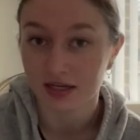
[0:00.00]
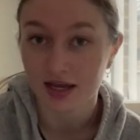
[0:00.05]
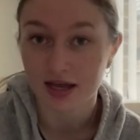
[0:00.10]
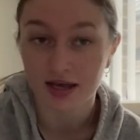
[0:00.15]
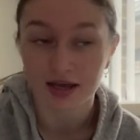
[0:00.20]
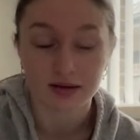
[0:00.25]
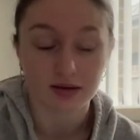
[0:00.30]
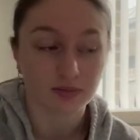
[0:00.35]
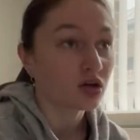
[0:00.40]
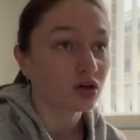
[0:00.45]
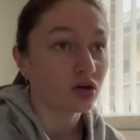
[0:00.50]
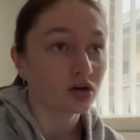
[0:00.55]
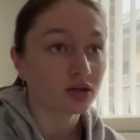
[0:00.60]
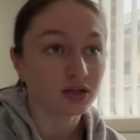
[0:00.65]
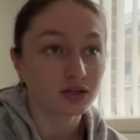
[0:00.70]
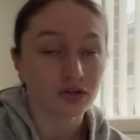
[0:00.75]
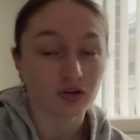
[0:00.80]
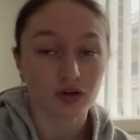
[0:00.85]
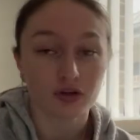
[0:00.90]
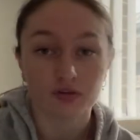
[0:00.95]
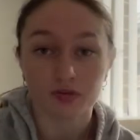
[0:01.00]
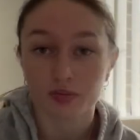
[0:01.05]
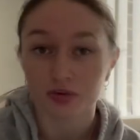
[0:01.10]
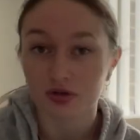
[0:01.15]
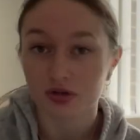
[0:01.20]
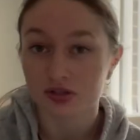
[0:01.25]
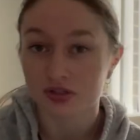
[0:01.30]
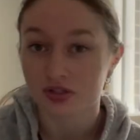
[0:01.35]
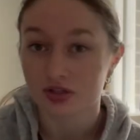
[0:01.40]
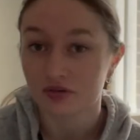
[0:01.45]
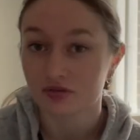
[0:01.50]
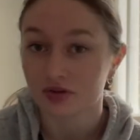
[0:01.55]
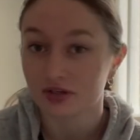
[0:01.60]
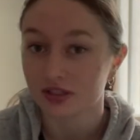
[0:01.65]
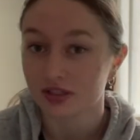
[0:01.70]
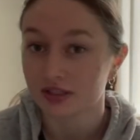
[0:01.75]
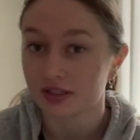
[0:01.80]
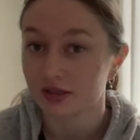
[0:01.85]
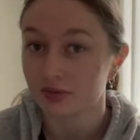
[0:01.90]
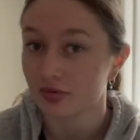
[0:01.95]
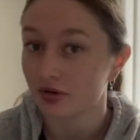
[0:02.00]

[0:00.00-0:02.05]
and Colleen Hoover books are really